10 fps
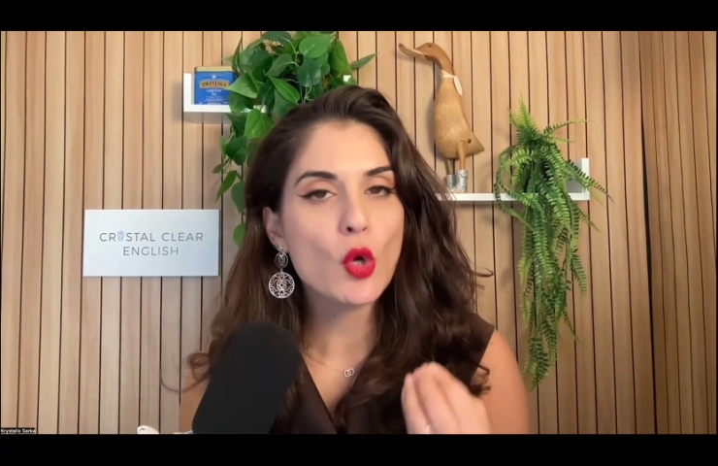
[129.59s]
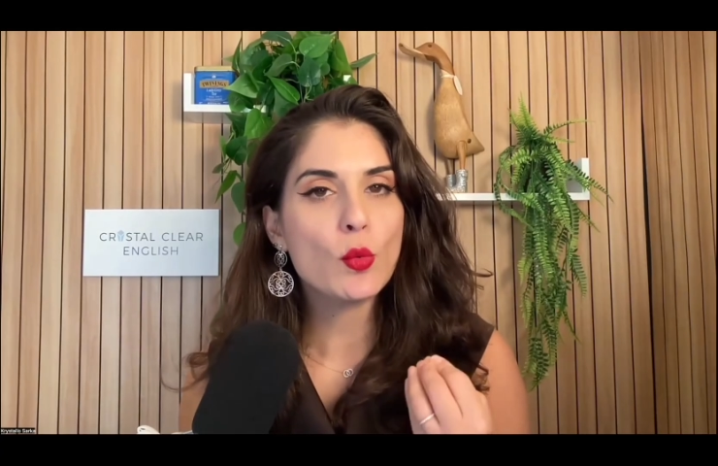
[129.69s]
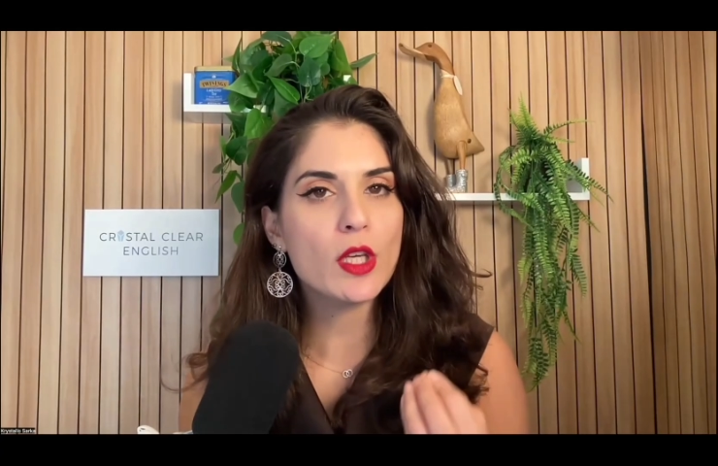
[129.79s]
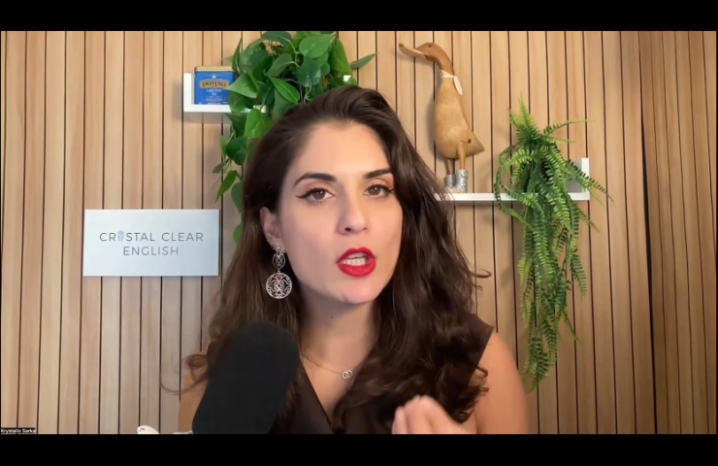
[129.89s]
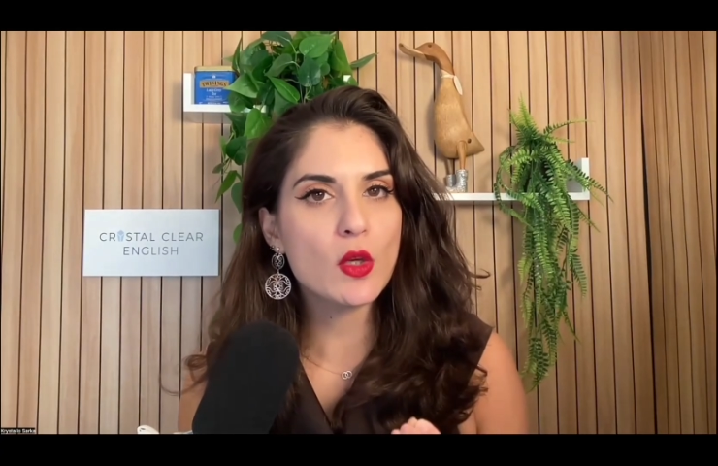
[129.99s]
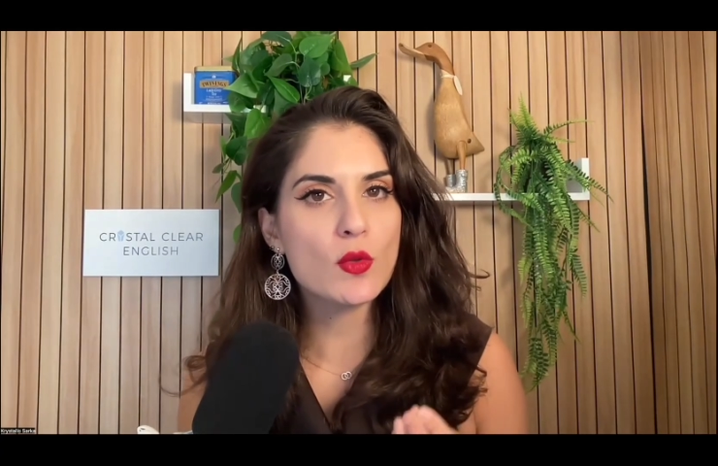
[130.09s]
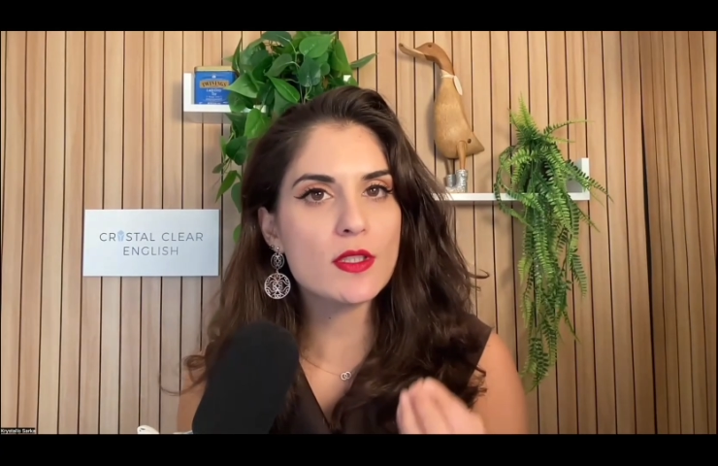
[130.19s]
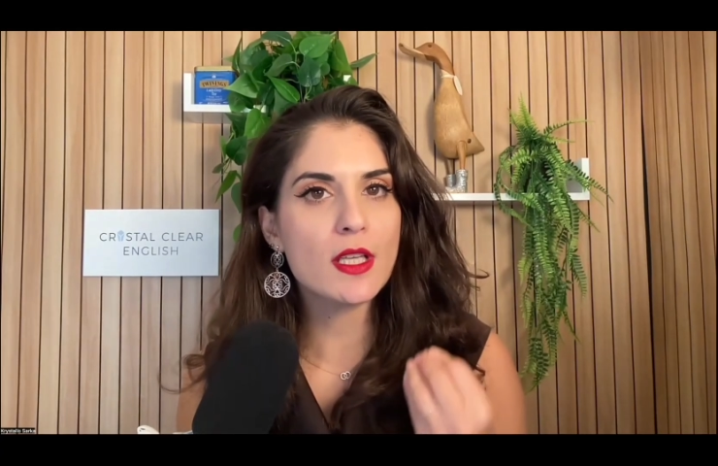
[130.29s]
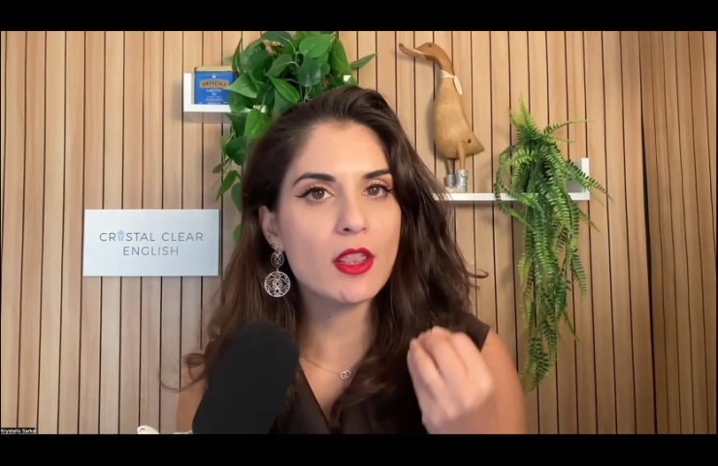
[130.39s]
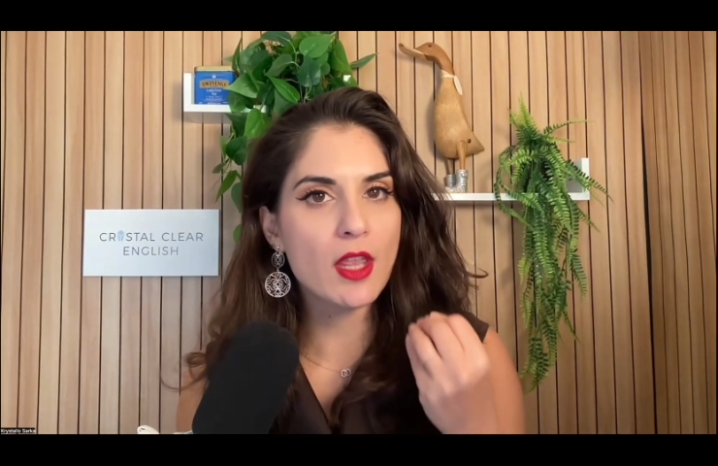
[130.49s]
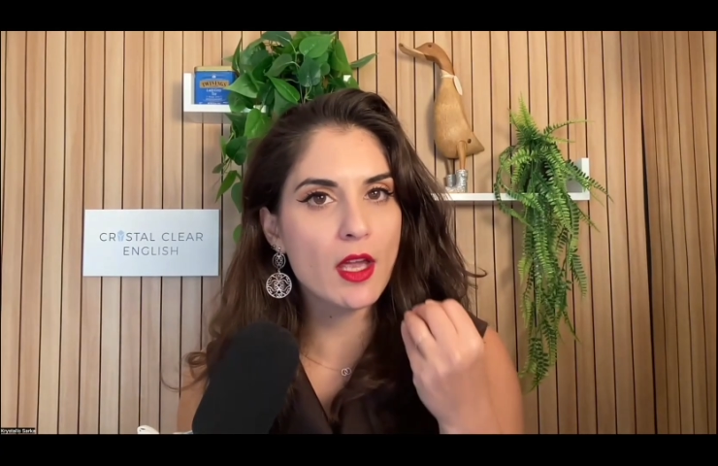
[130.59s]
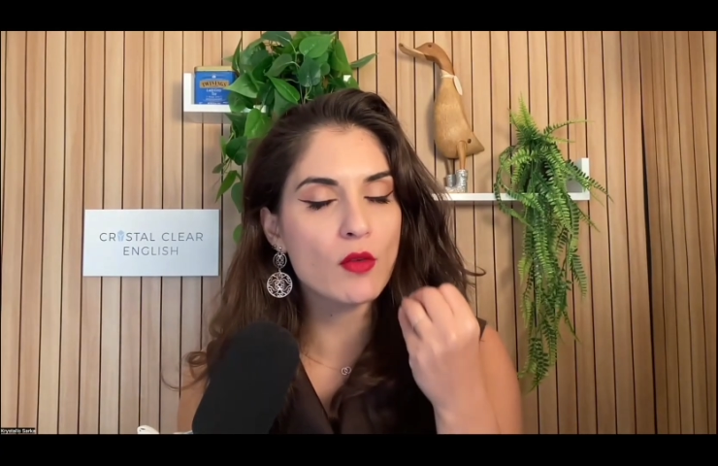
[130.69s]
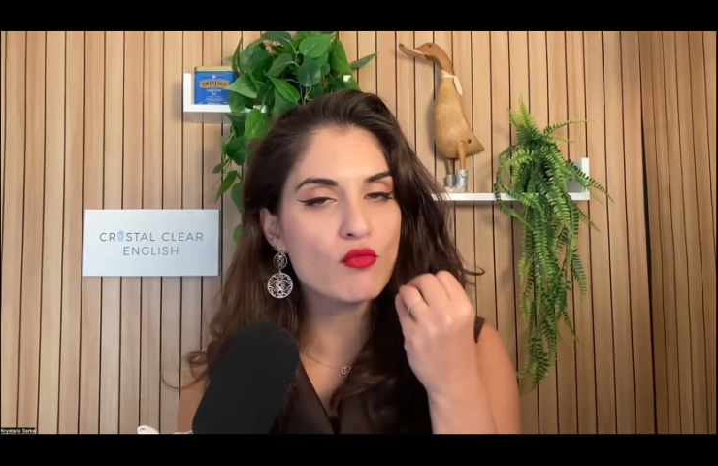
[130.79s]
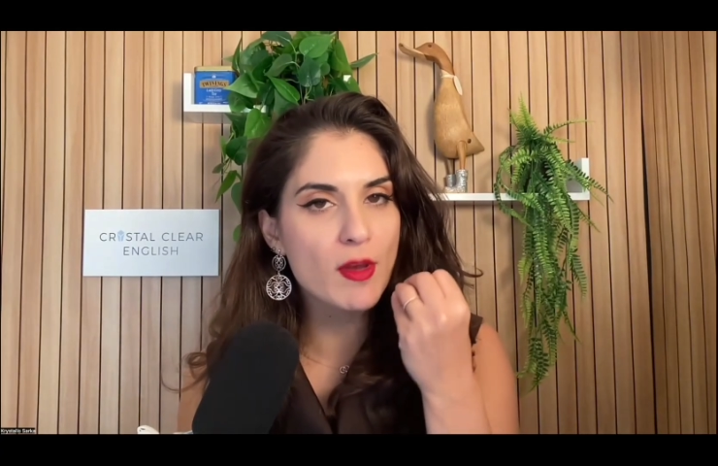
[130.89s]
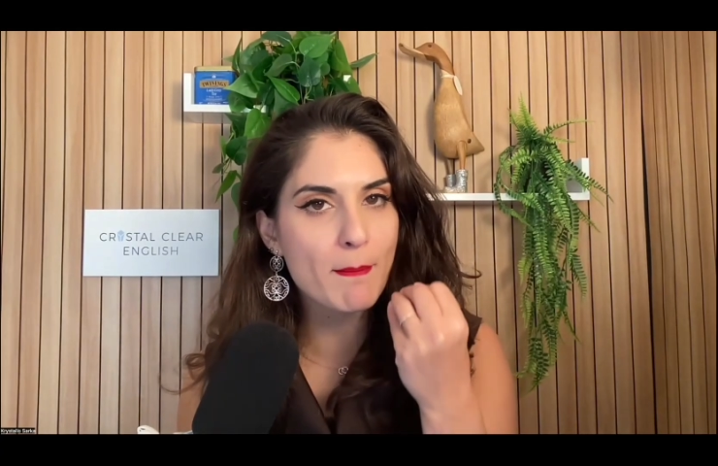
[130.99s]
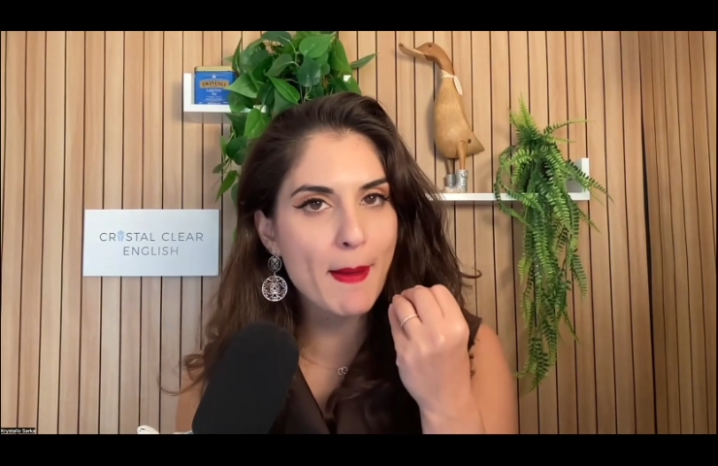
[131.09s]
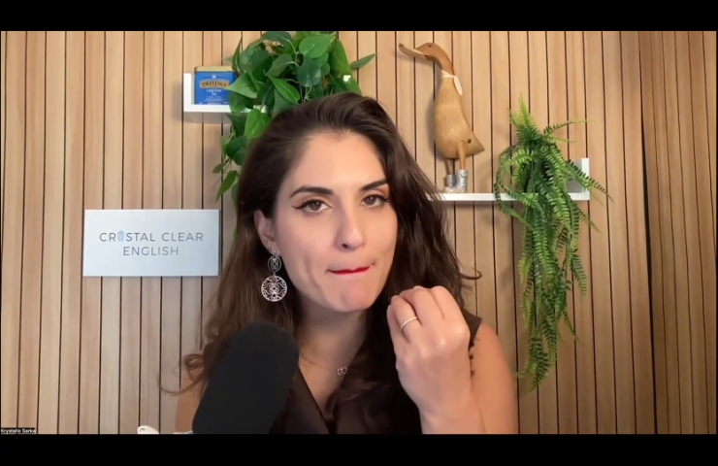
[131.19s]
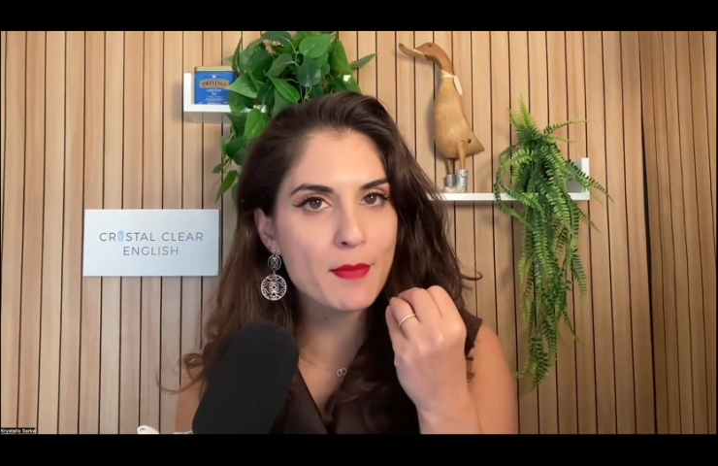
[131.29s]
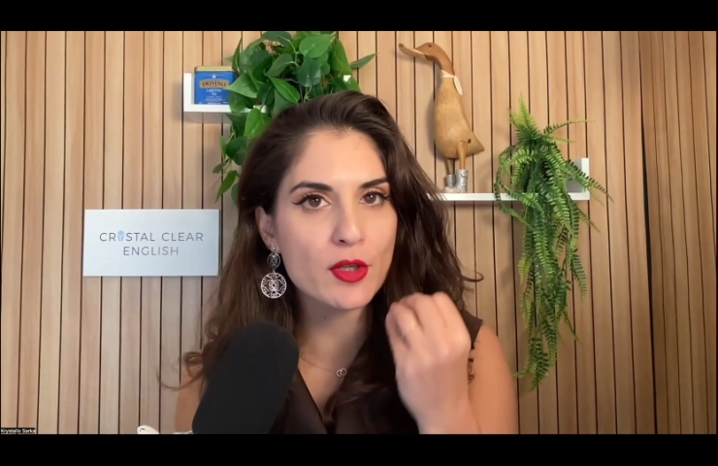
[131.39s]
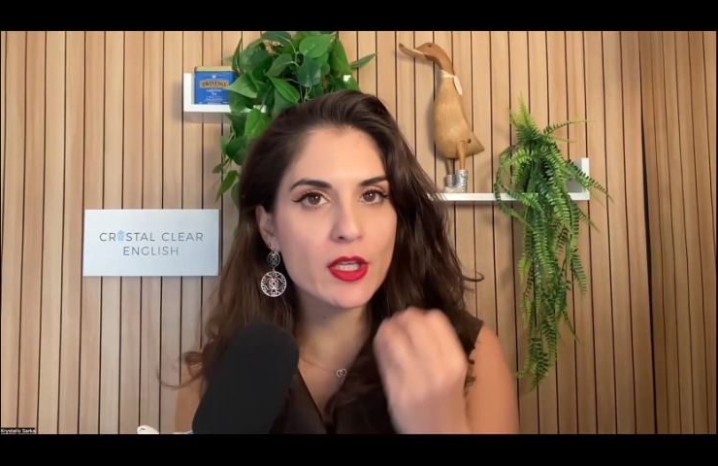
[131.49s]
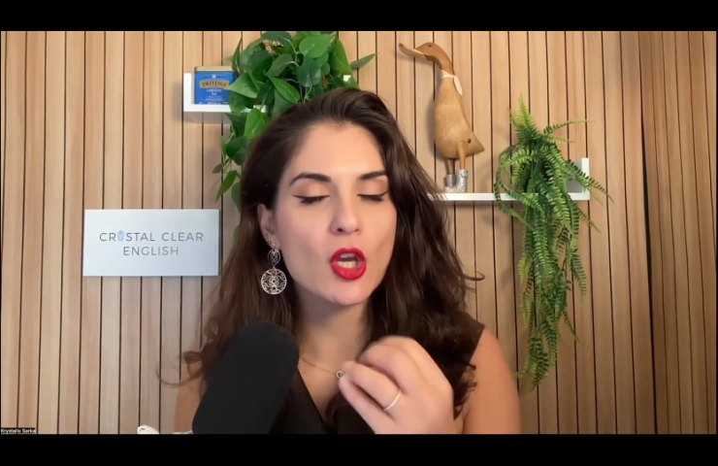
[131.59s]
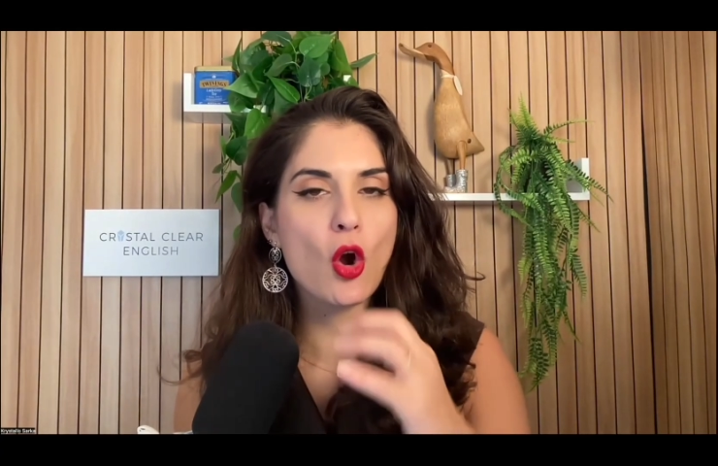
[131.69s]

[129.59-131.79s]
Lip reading: we're using the remembering